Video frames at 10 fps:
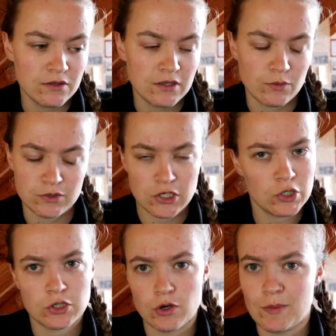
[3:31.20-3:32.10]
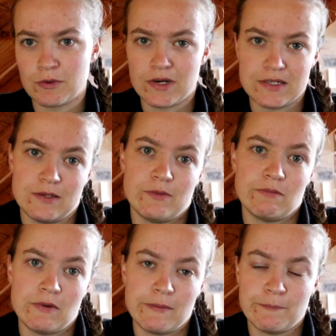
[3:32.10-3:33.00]
that was not cooperating
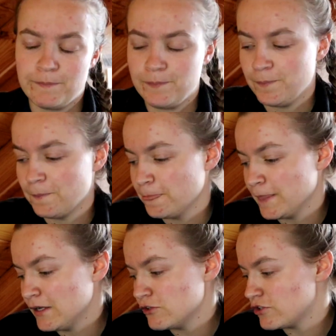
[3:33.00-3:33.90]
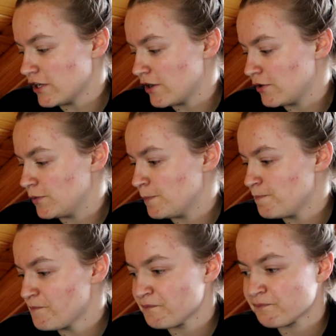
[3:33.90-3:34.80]
with me. So
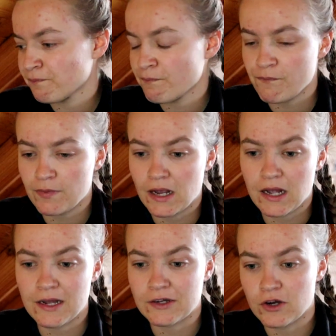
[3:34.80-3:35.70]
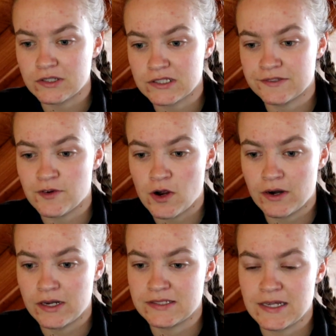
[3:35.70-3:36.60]
I got as
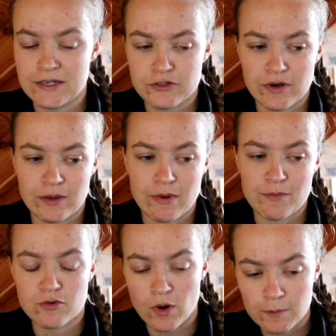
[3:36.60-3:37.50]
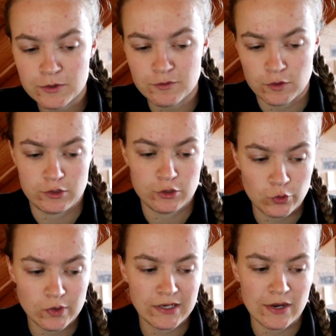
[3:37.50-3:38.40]
far as entering my prompt for the
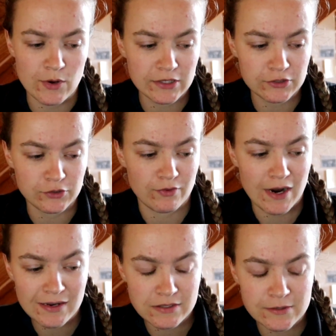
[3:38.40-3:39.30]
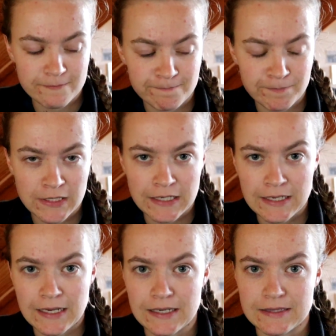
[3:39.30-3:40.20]
story I wanted to write,
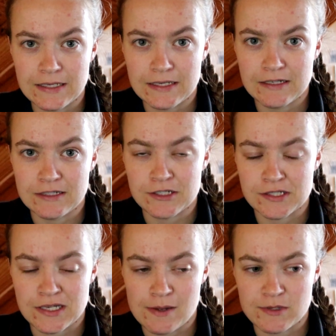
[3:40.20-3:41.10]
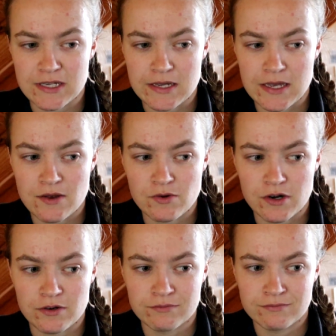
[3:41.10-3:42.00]
and then it just kept saying
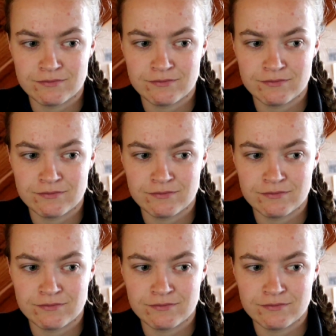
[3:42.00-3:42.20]
error.